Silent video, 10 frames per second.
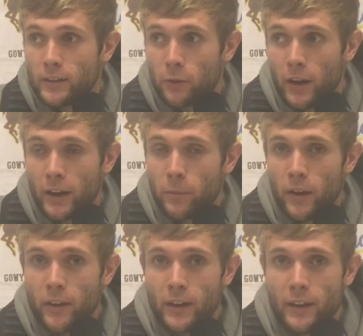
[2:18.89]
running
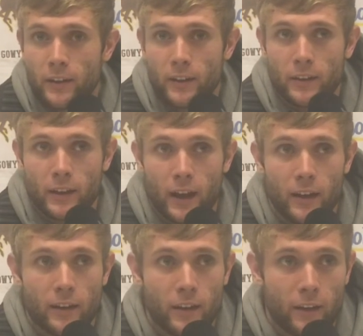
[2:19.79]
ability and the
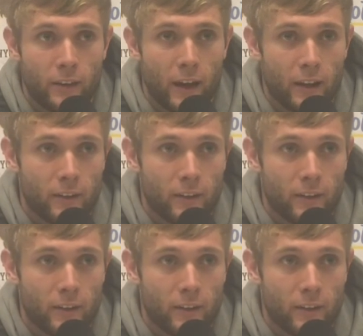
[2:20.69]
kind of